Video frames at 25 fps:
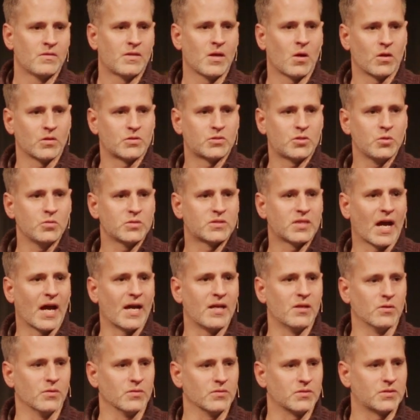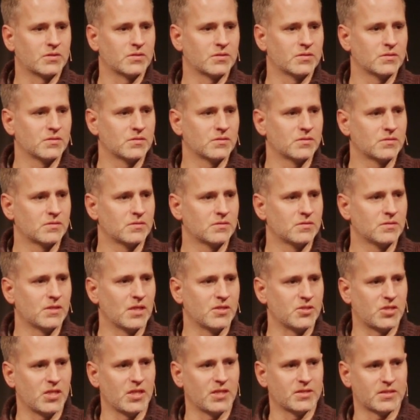There are two titles
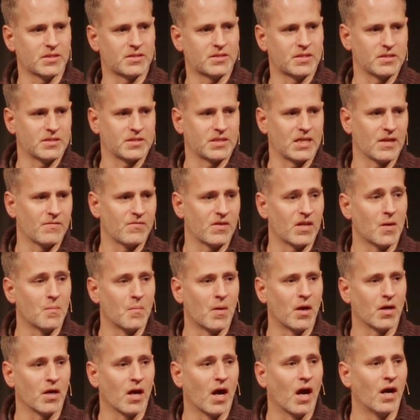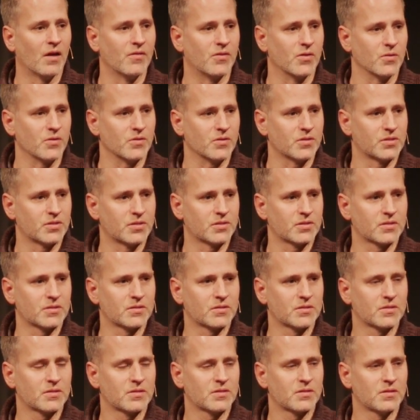that Jesus is given among others
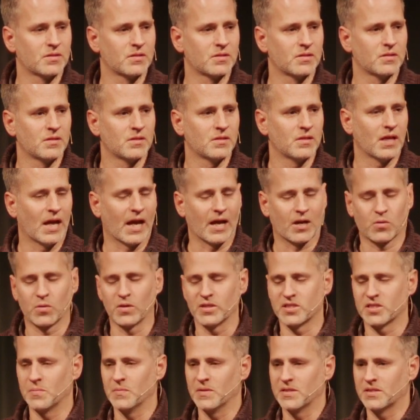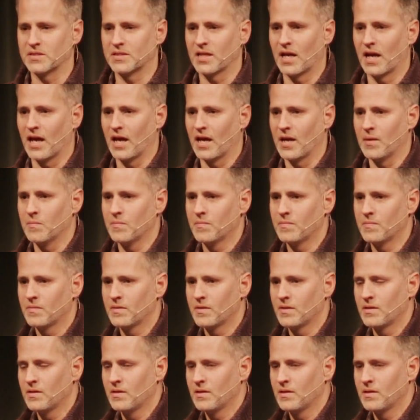at Christmas time.